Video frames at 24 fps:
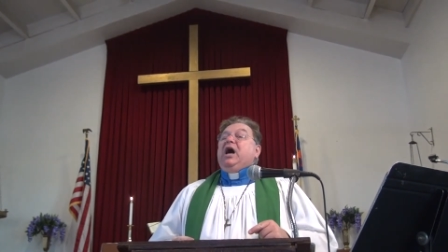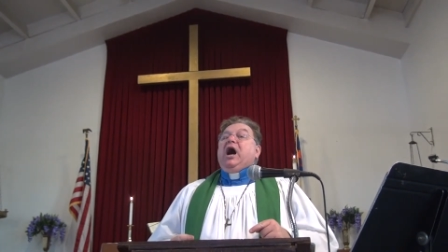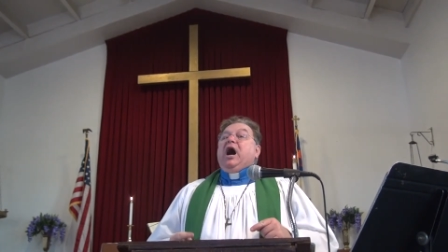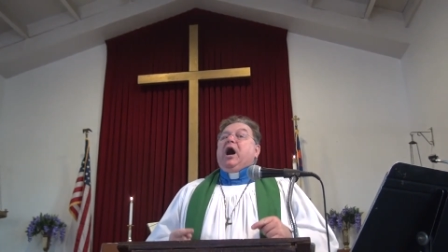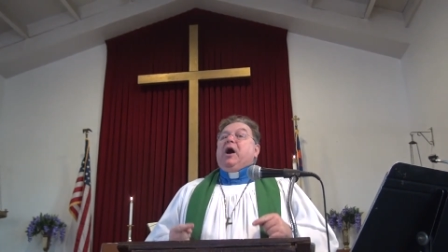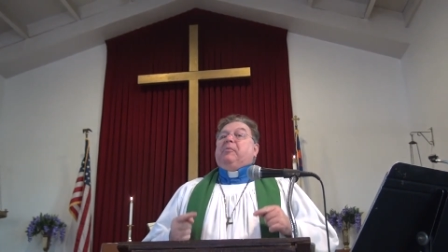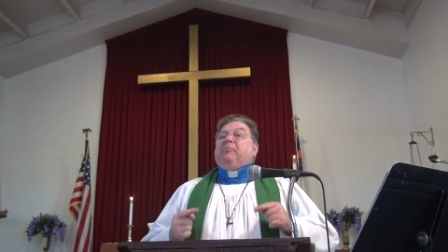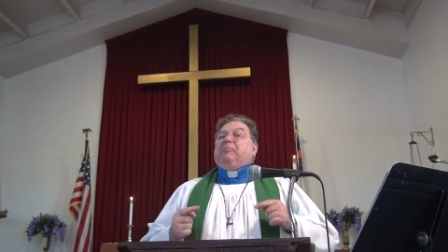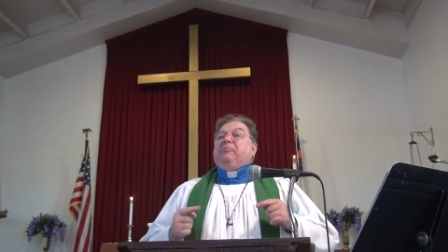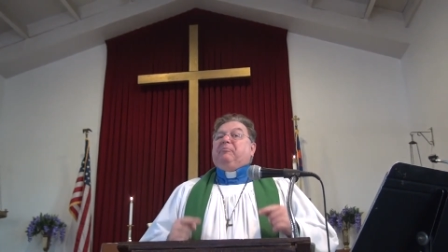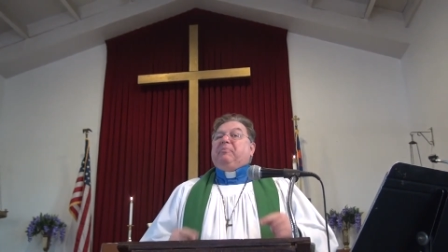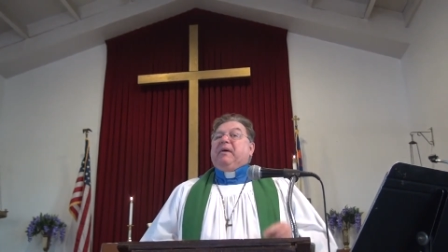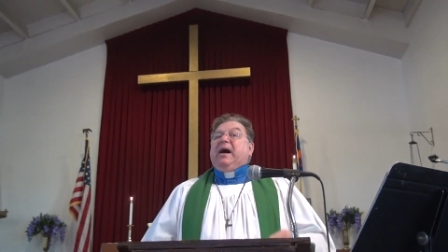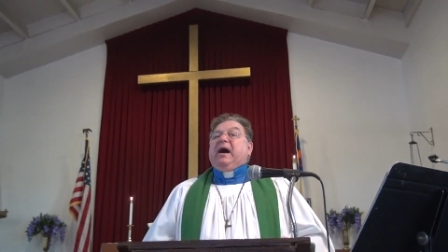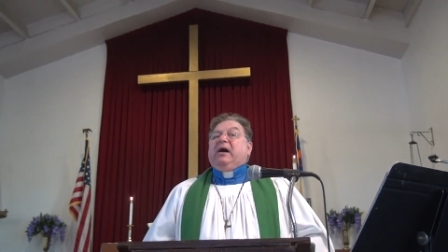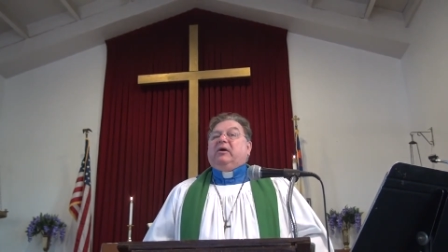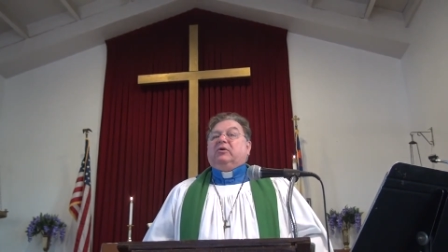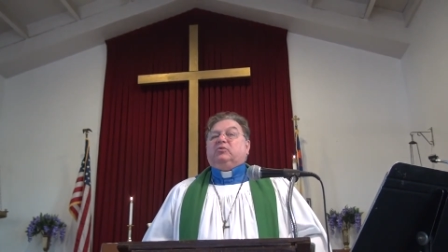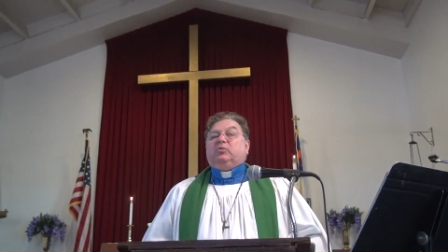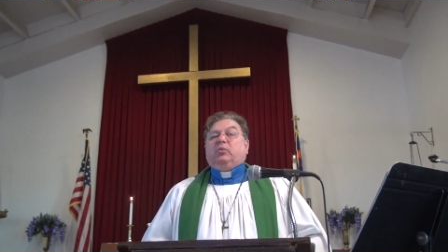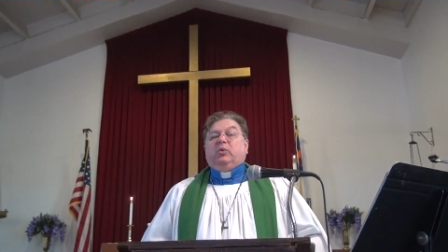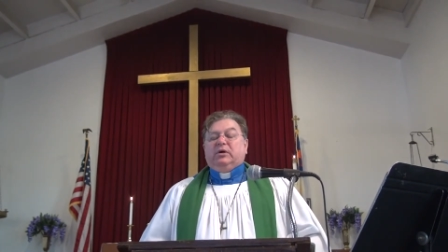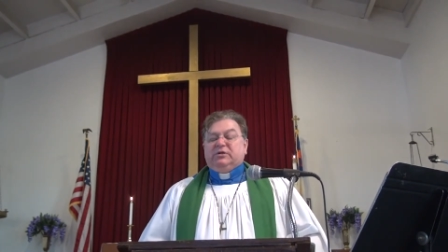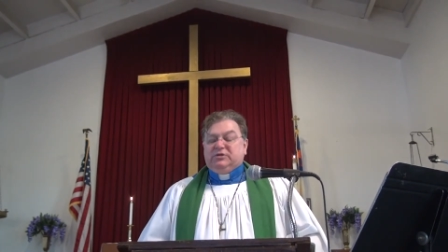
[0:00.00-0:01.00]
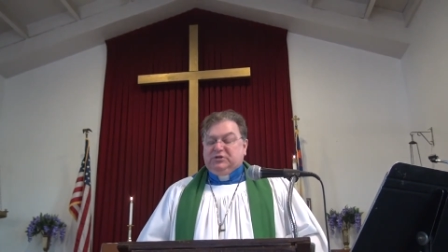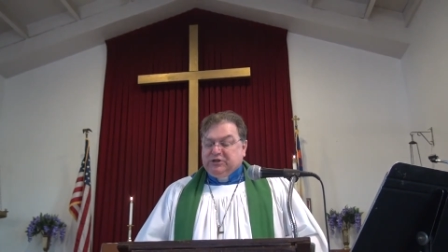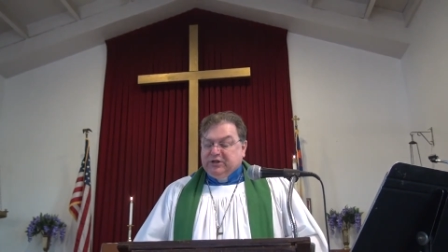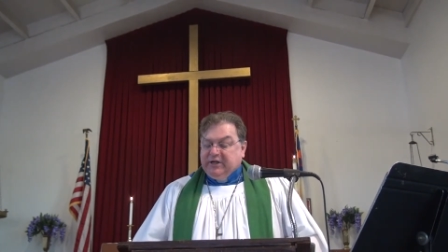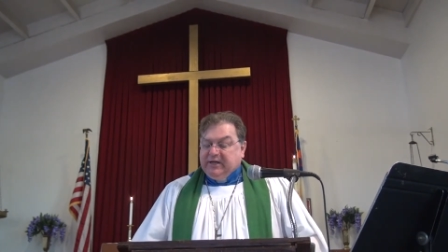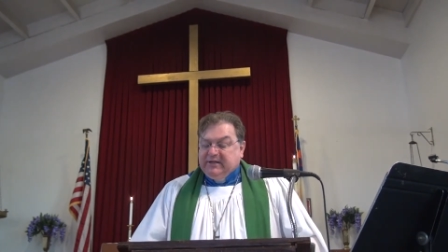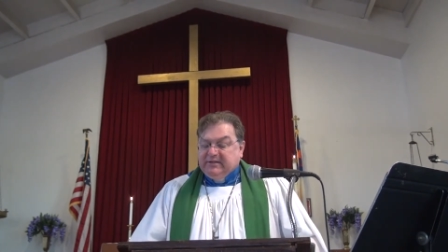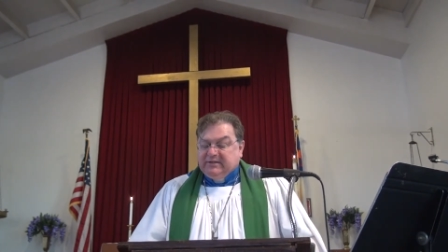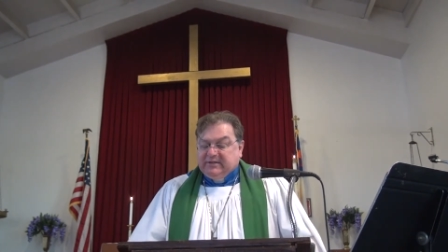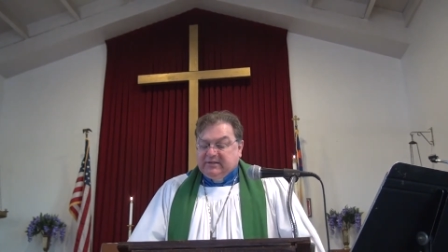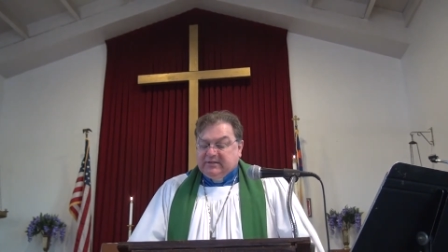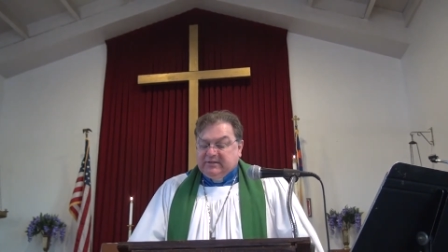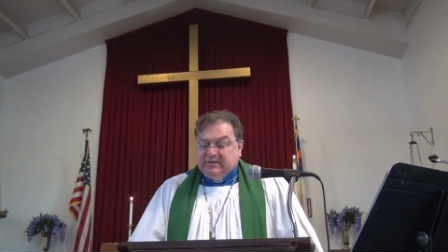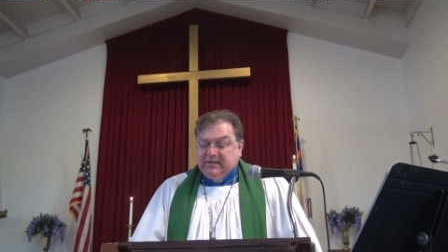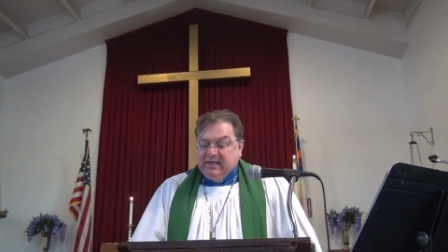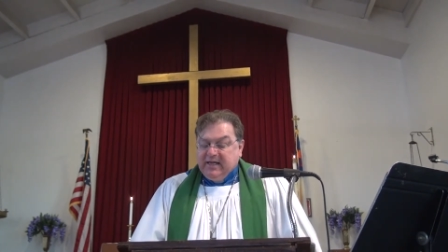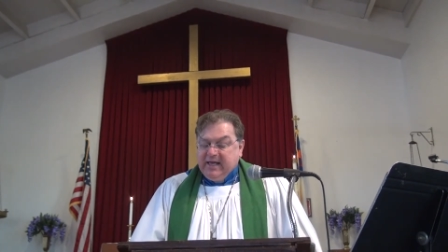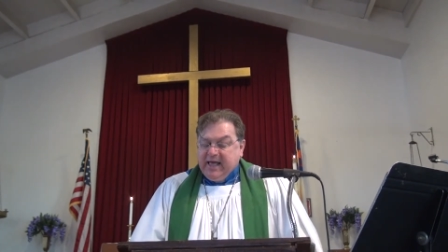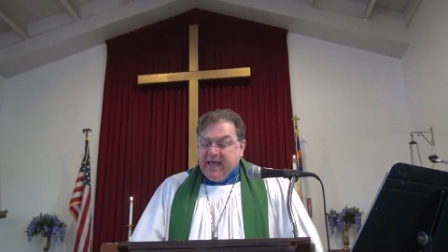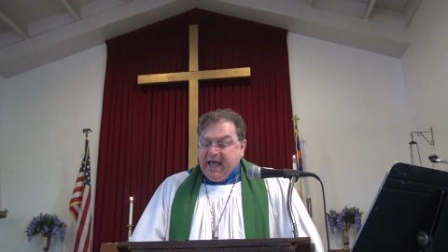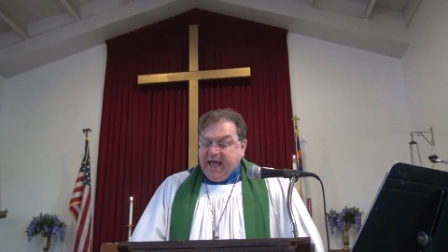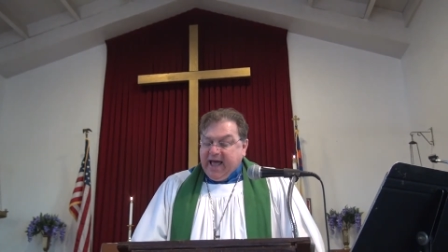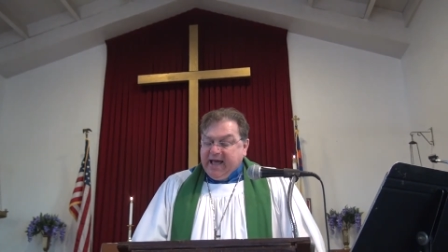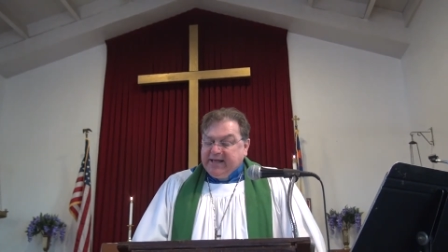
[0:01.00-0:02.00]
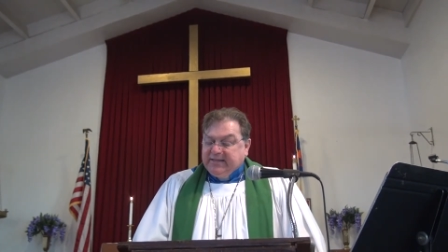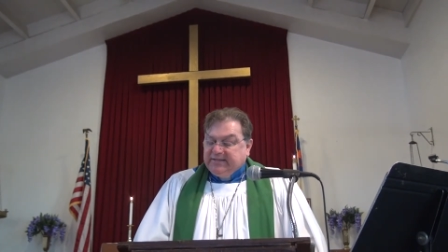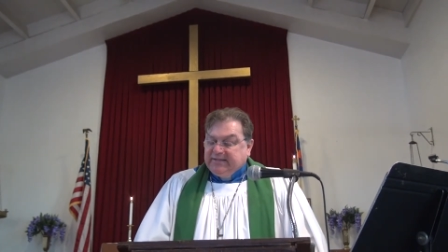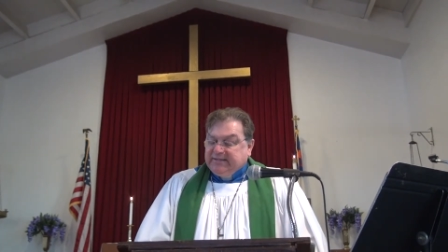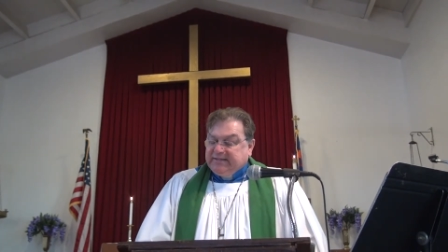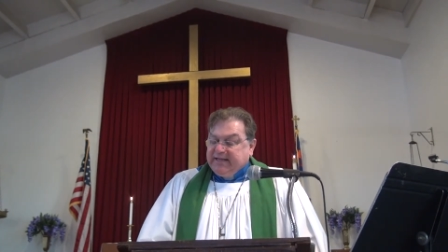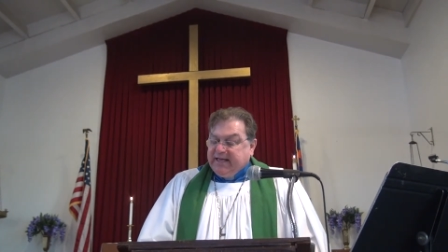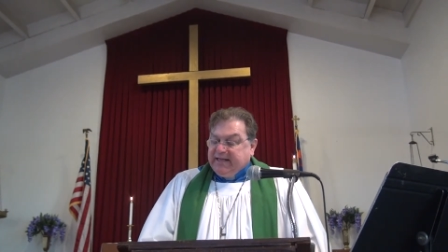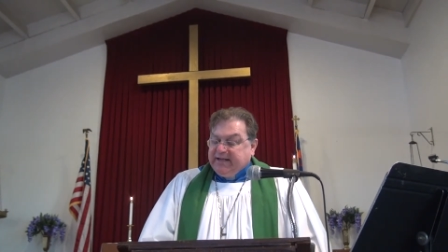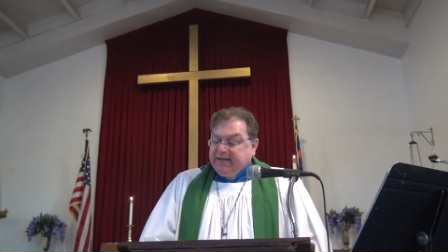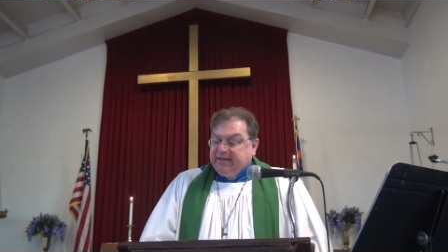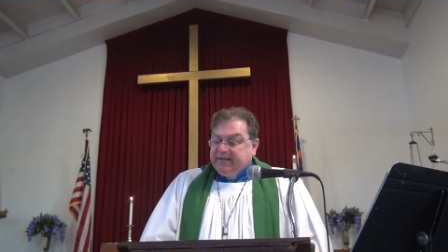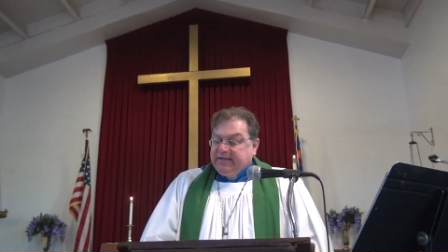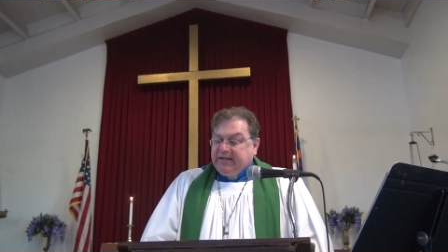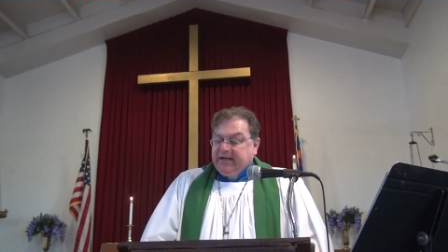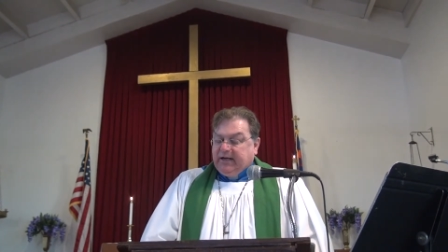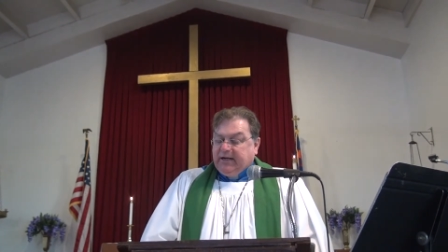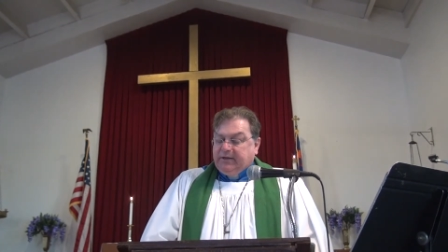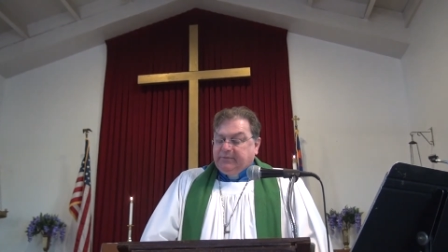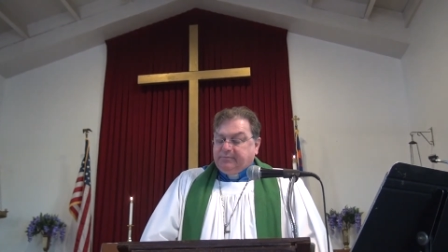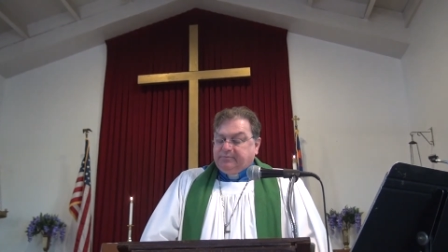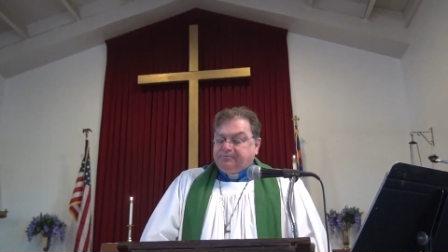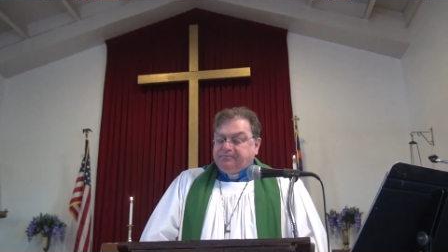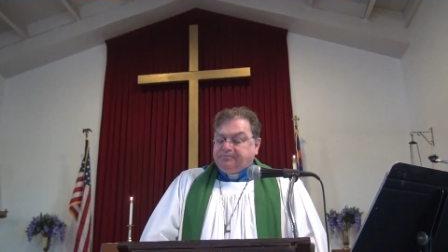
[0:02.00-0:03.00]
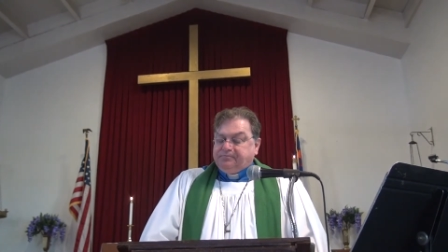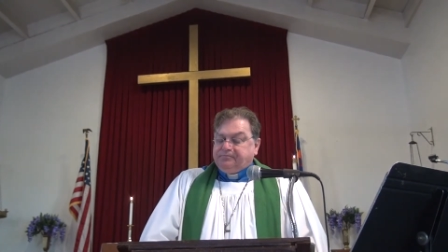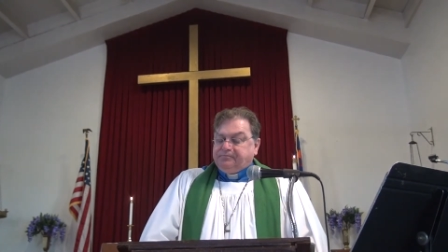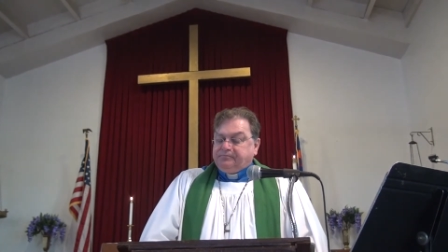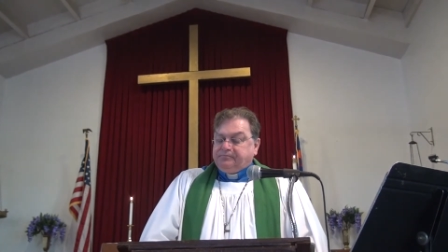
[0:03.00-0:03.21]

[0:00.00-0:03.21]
about what Jesus had said and done.